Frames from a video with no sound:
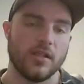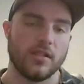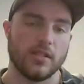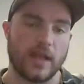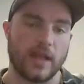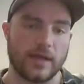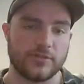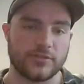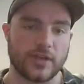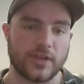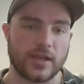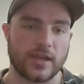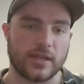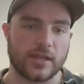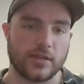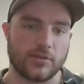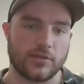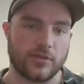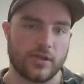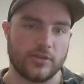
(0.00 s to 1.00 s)
livestock
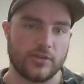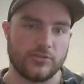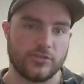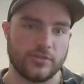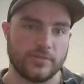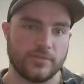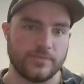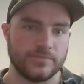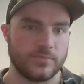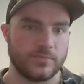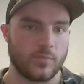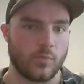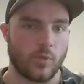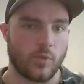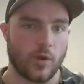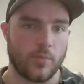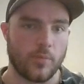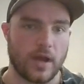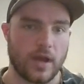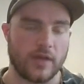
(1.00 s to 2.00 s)
integration
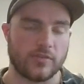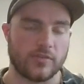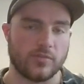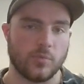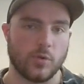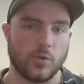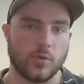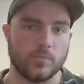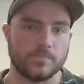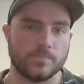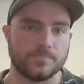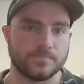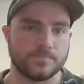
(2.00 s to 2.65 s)
where possible,